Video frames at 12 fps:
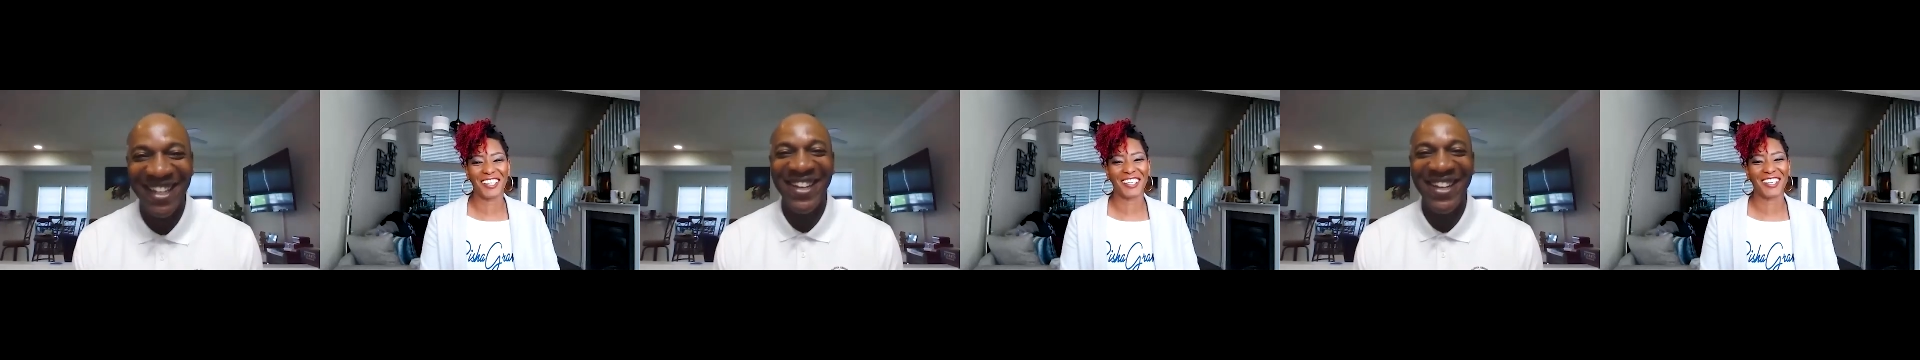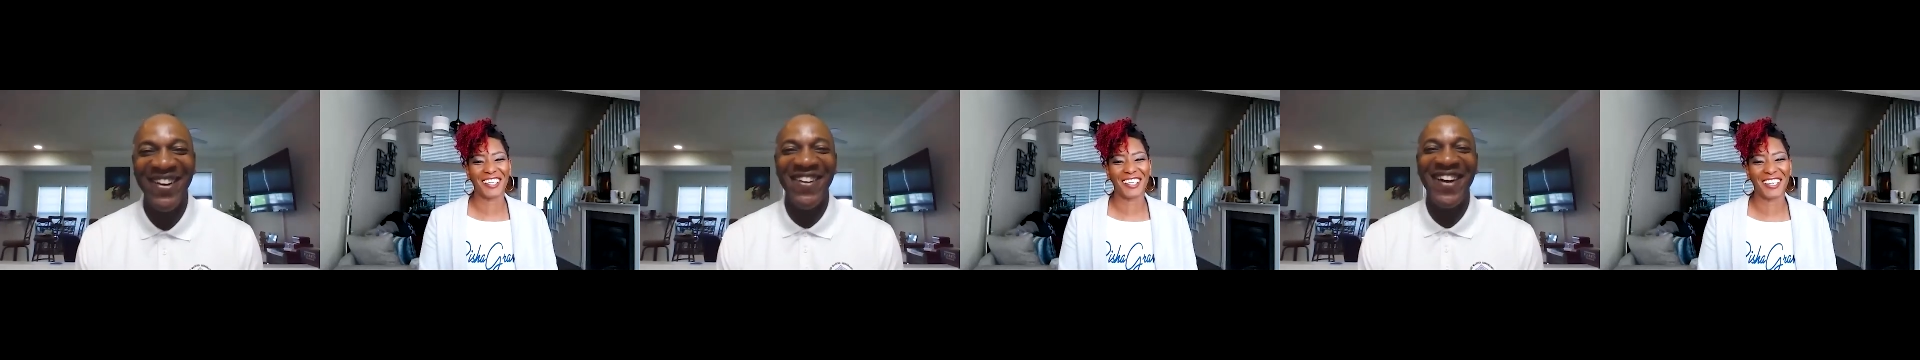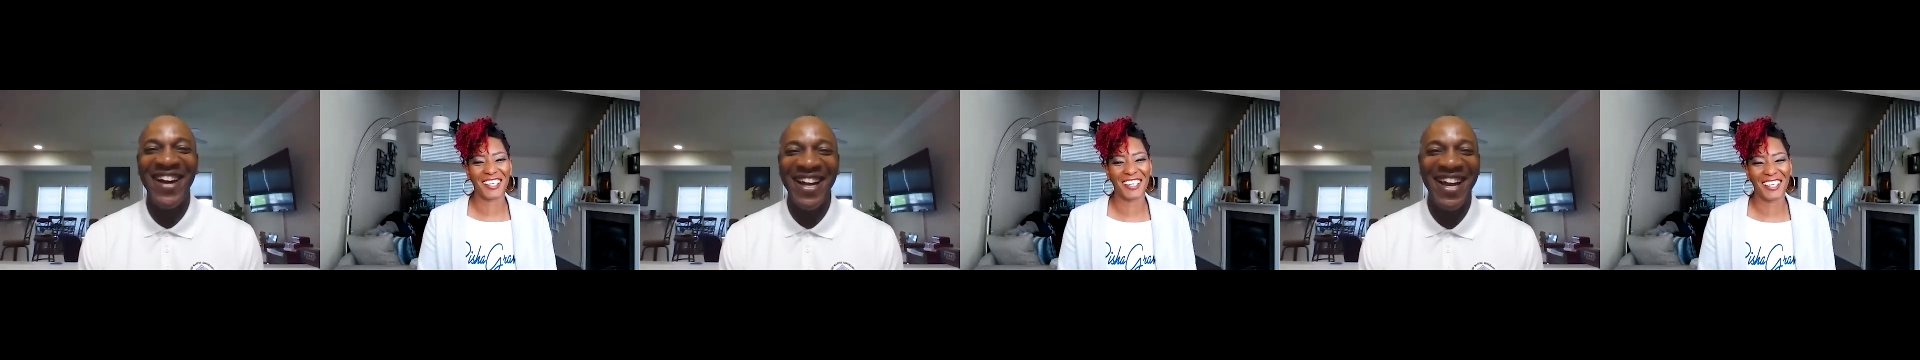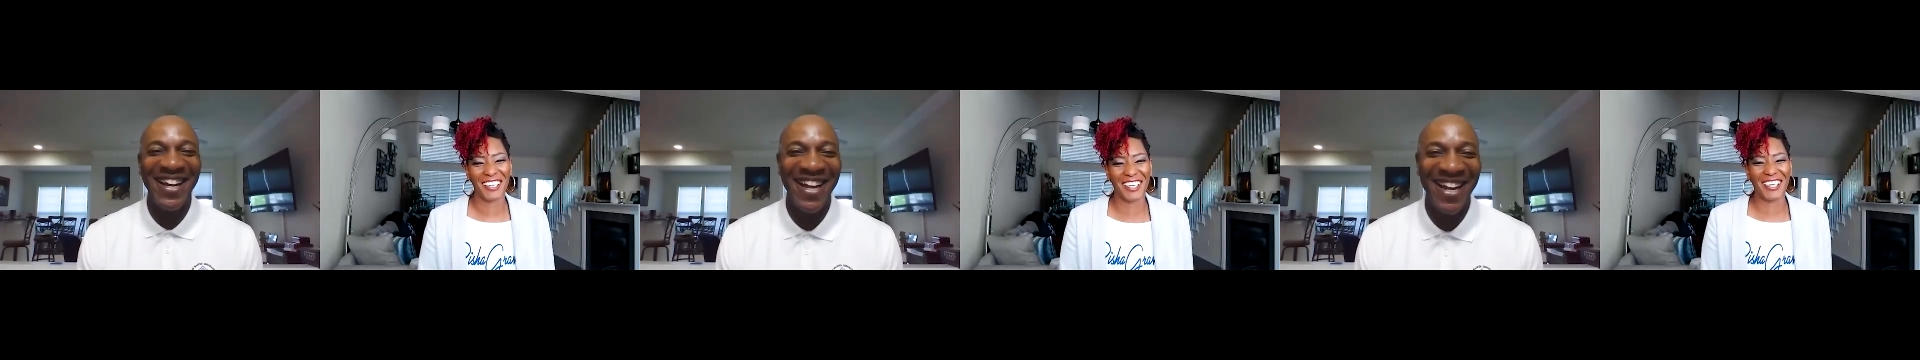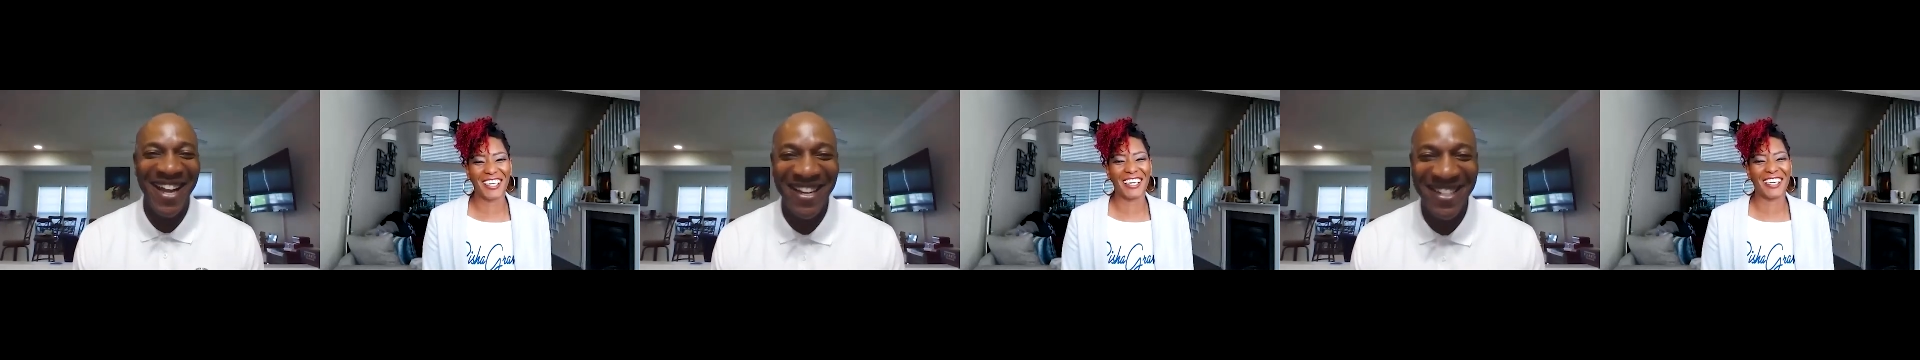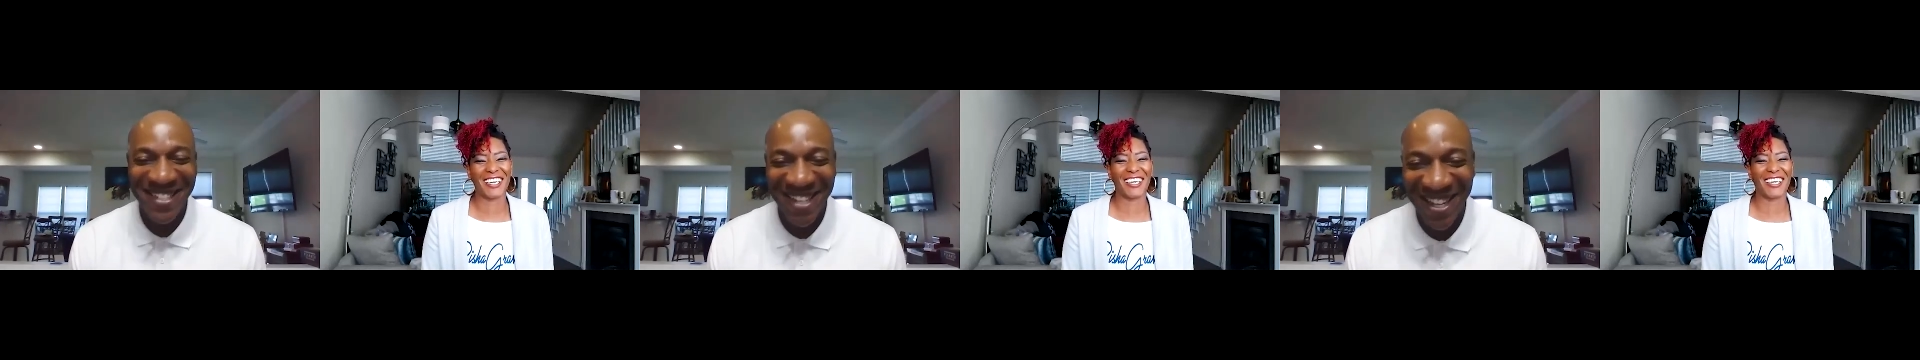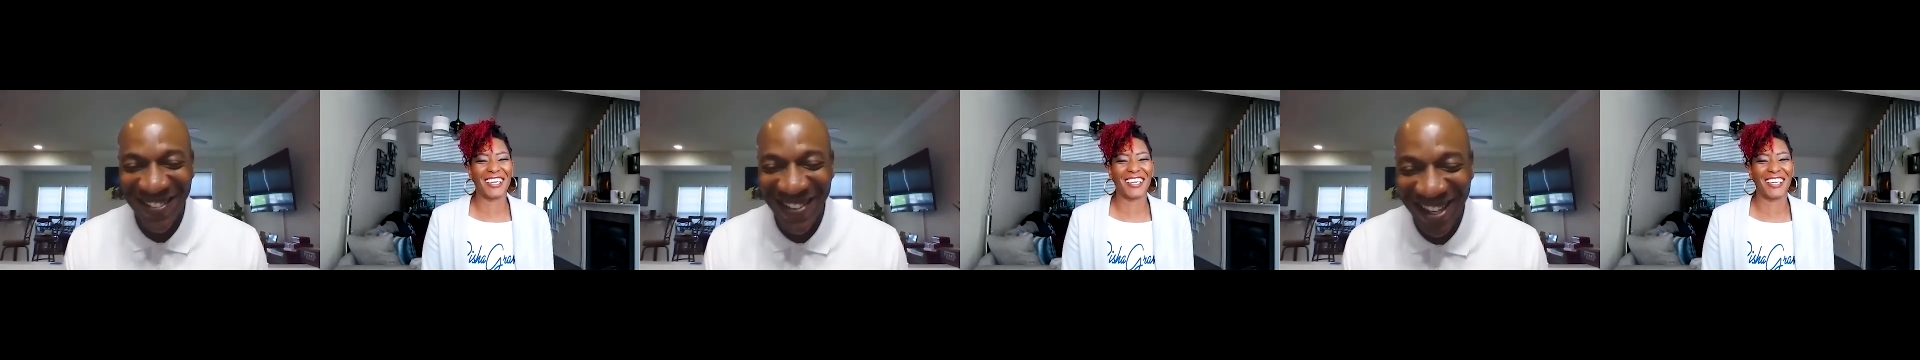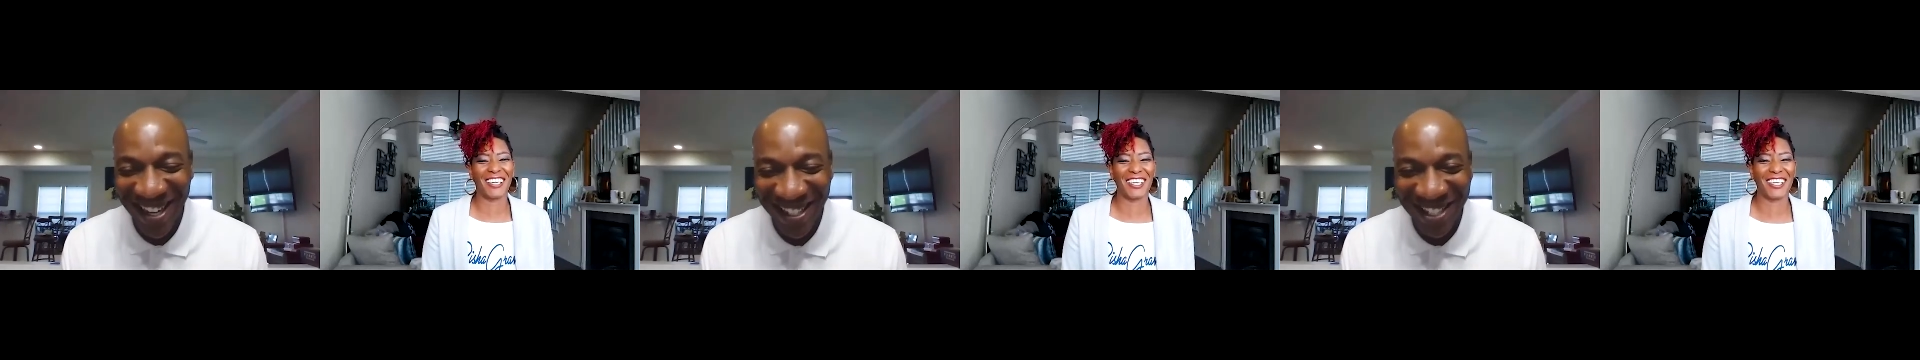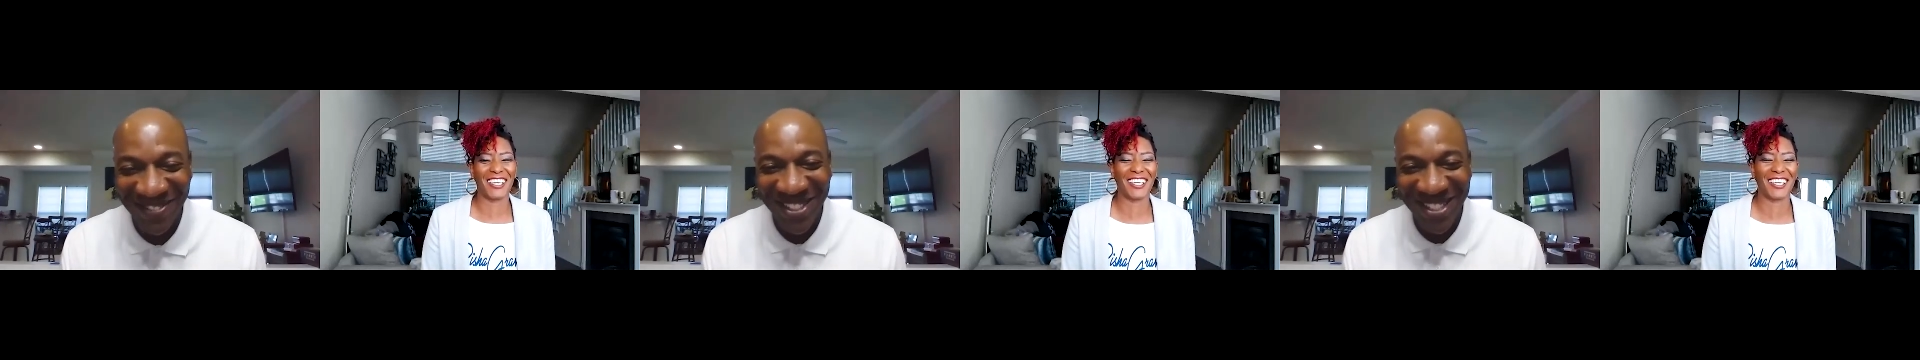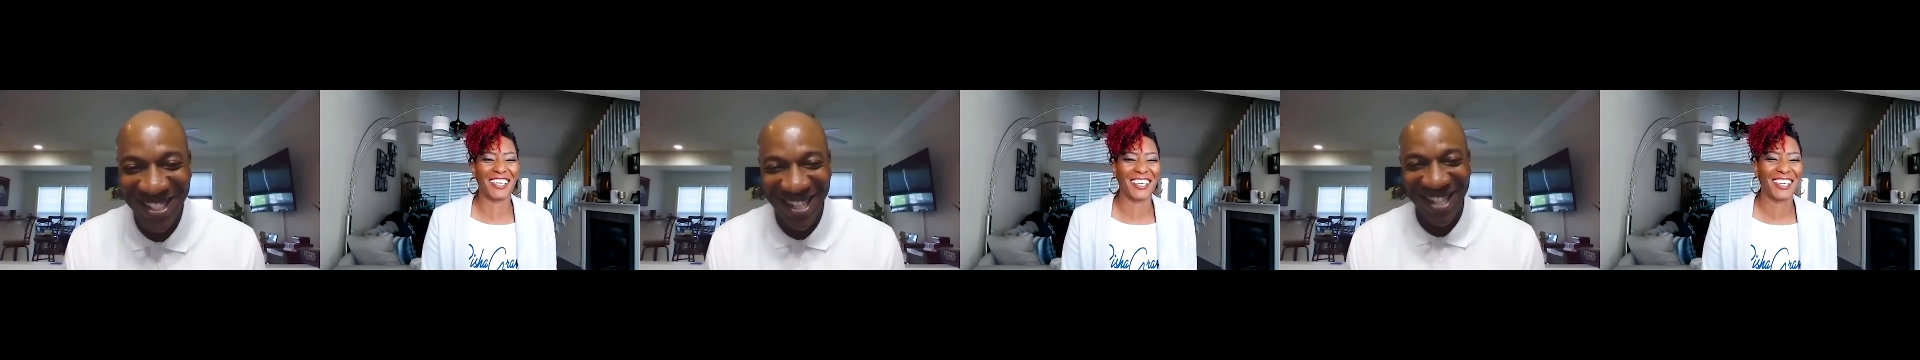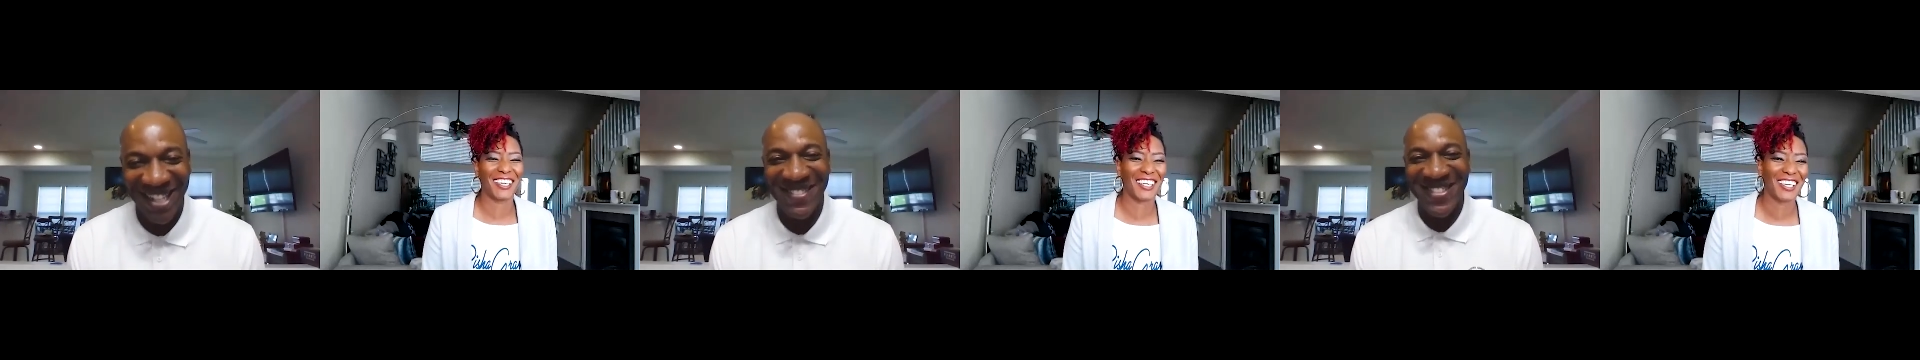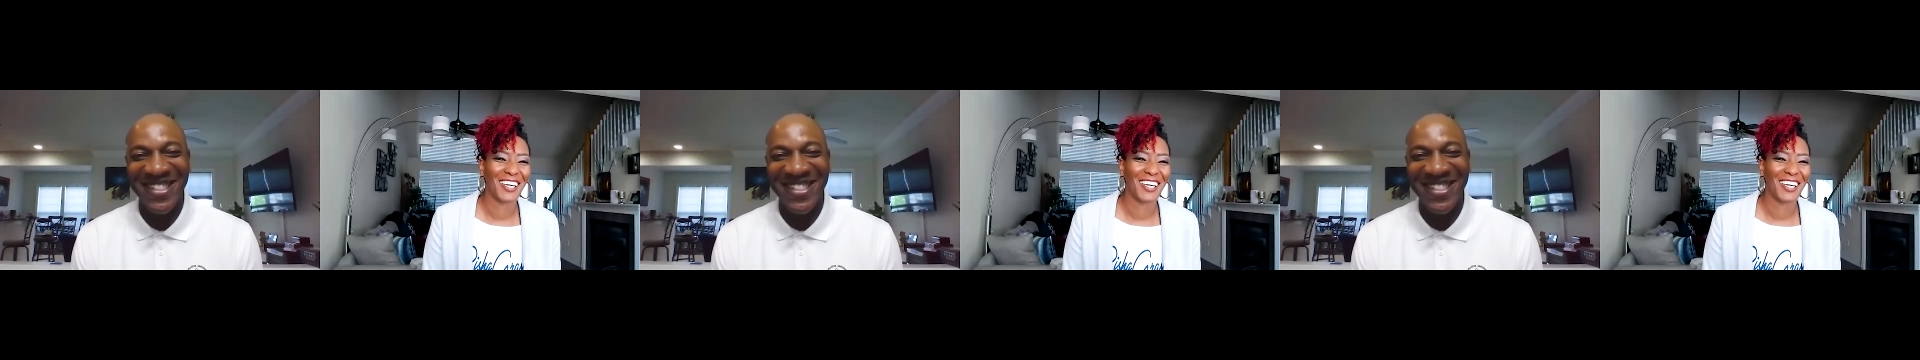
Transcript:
Speaker 1: no, I got I got a job. I got a couple of jobs.